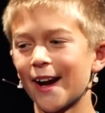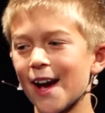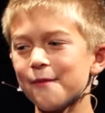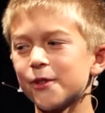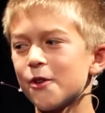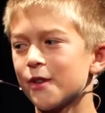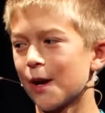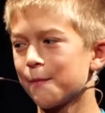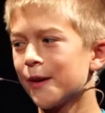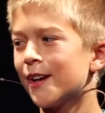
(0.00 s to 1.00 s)
and I've
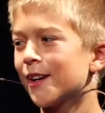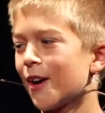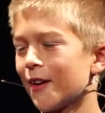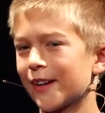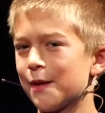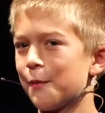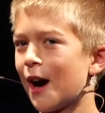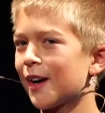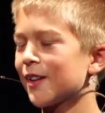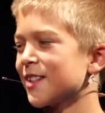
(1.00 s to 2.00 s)
grown up calling him
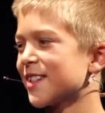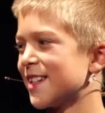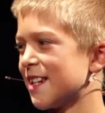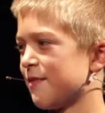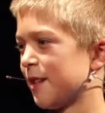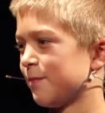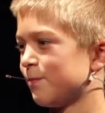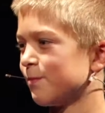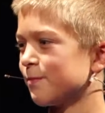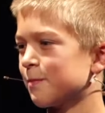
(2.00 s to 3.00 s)
Uncle Stephen.
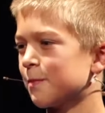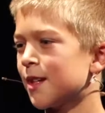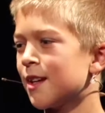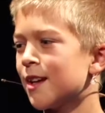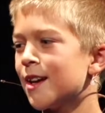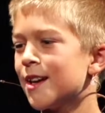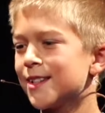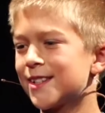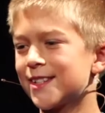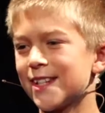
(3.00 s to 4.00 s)

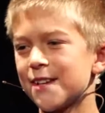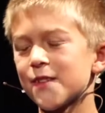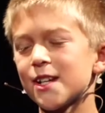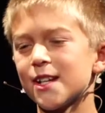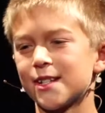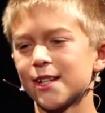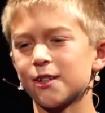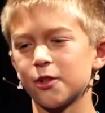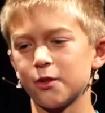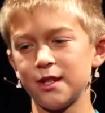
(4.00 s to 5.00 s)
Stephen is
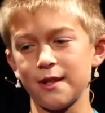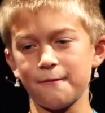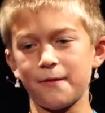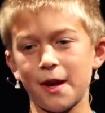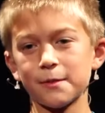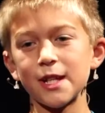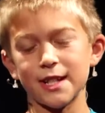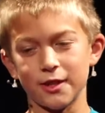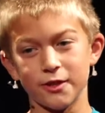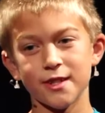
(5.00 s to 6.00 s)
included in family
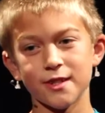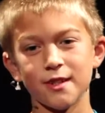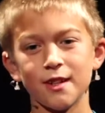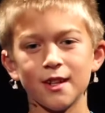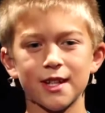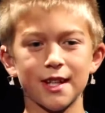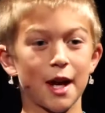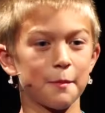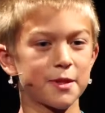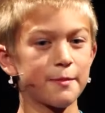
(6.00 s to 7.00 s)
dinners, he
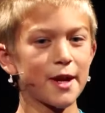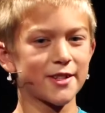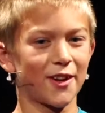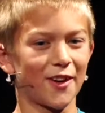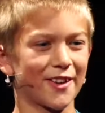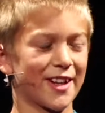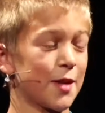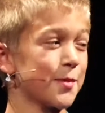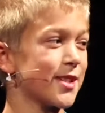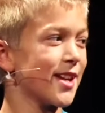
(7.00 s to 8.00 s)
comes to my soccer
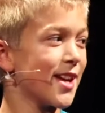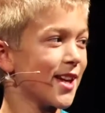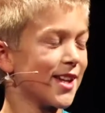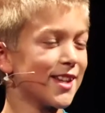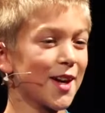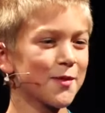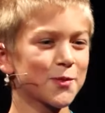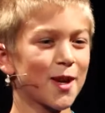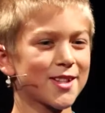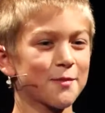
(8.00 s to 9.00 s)
games, he
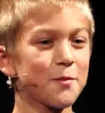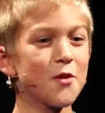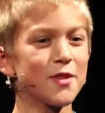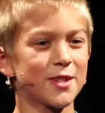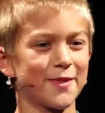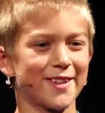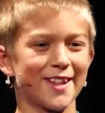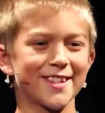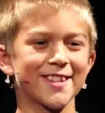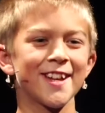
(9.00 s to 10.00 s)
loves watching movies with
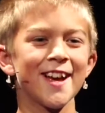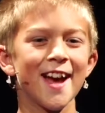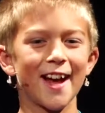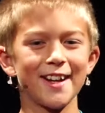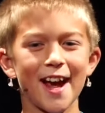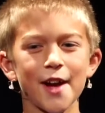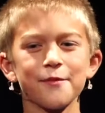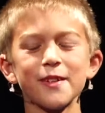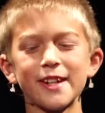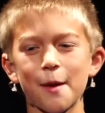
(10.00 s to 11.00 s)
us, and
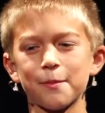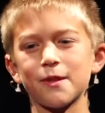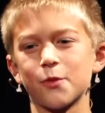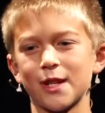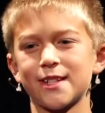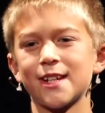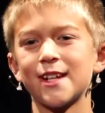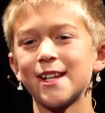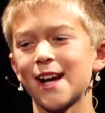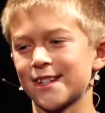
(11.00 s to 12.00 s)
every couple of weeks
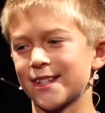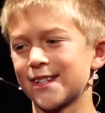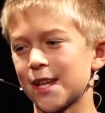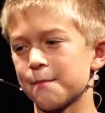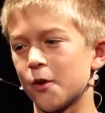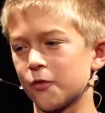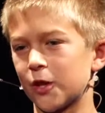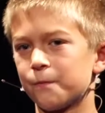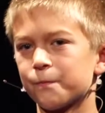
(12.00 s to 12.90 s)
he has a sleepover.